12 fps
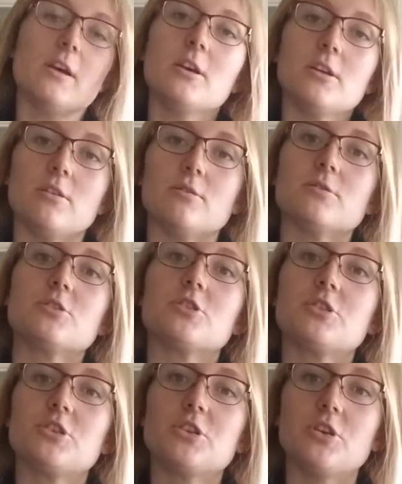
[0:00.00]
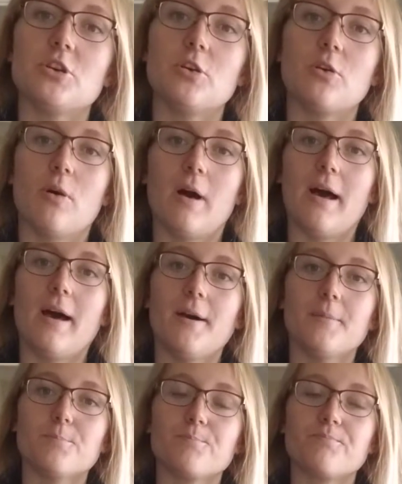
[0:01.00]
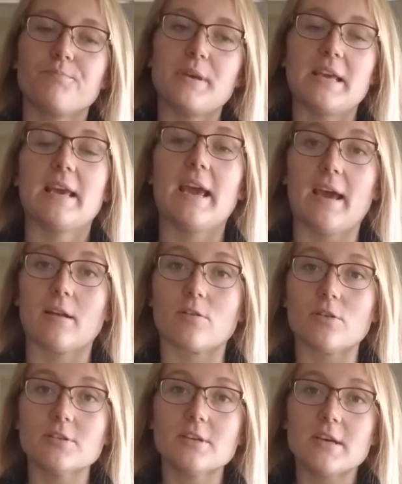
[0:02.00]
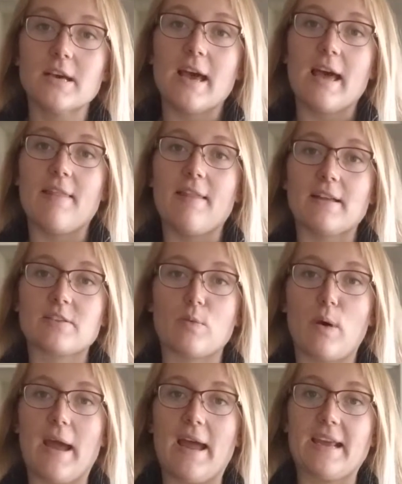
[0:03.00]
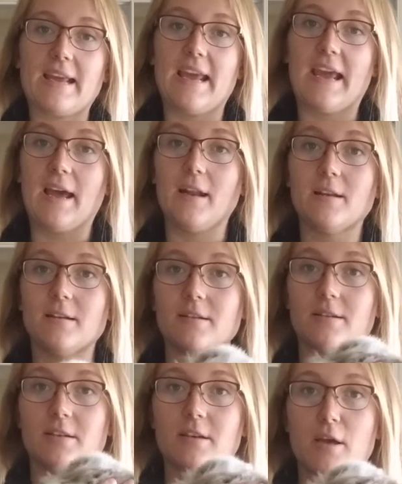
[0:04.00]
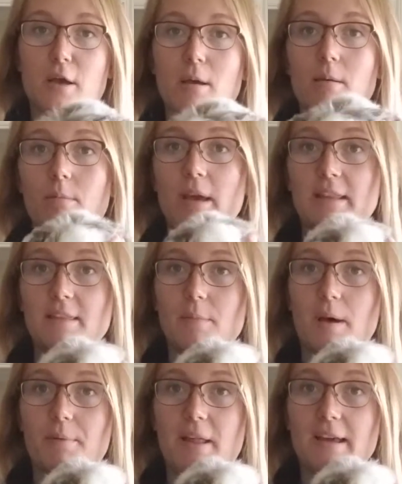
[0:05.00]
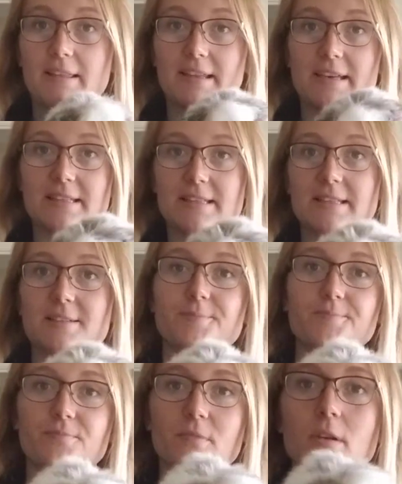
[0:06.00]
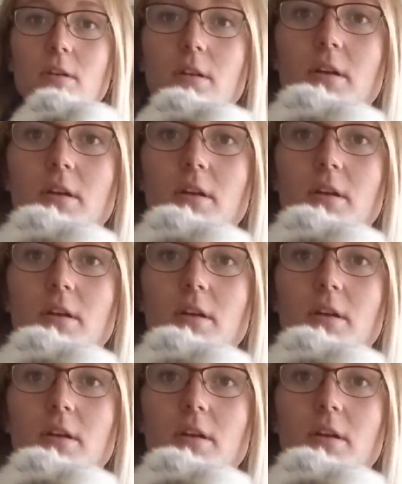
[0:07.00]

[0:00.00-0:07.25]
used to being handled, and that's why I can pick them up like this. Look